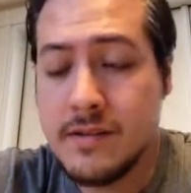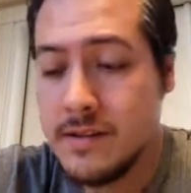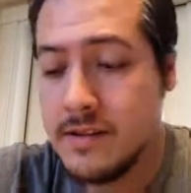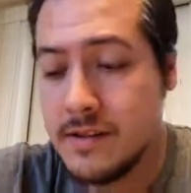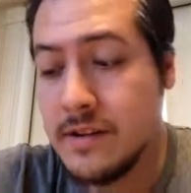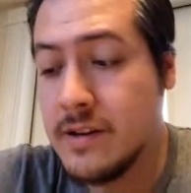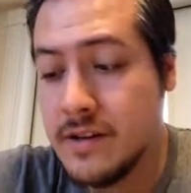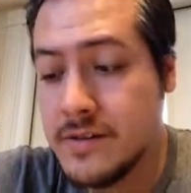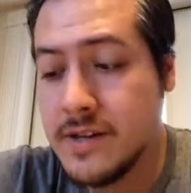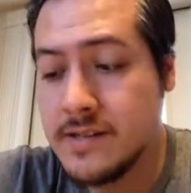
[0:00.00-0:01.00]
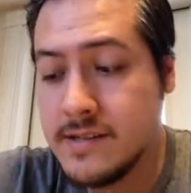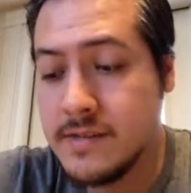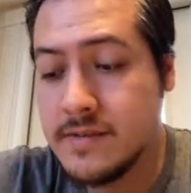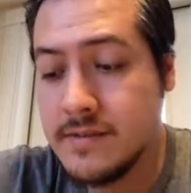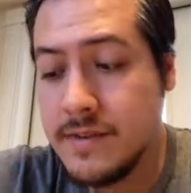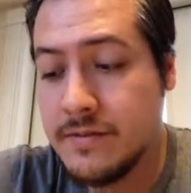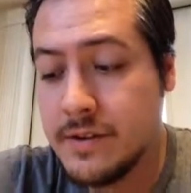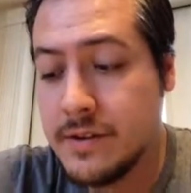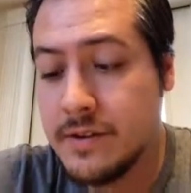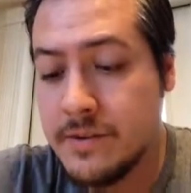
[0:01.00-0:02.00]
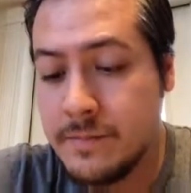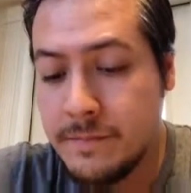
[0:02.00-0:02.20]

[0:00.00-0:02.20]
The contract is definitely good